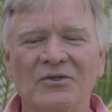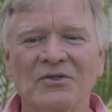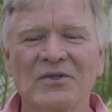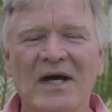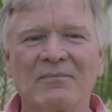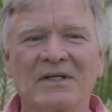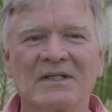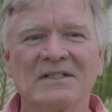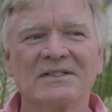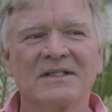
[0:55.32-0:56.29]
You do that
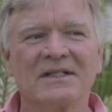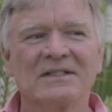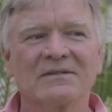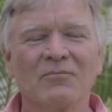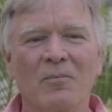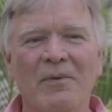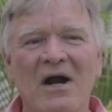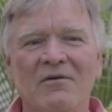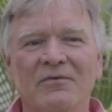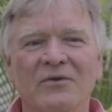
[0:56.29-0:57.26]
because it's more
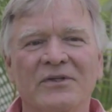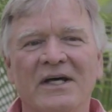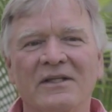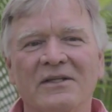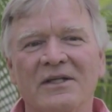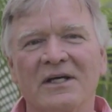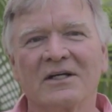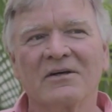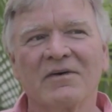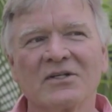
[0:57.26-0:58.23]
powerful than
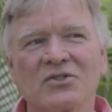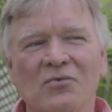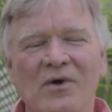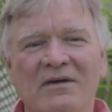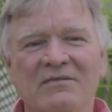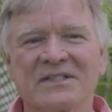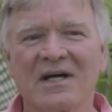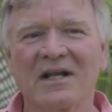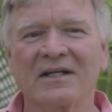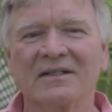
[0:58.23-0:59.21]
the conventional way of
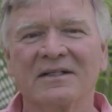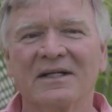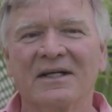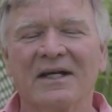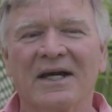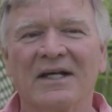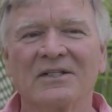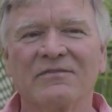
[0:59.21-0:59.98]
selling, in